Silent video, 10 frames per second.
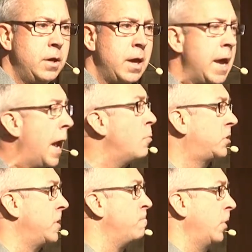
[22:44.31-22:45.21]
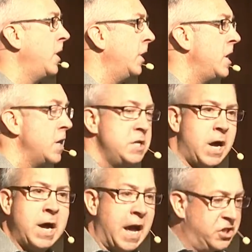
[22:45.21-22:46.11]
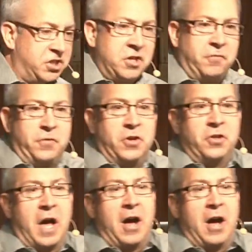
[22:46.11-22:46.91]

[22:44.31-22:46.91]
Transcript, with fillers: and I was completely undone. I still feel how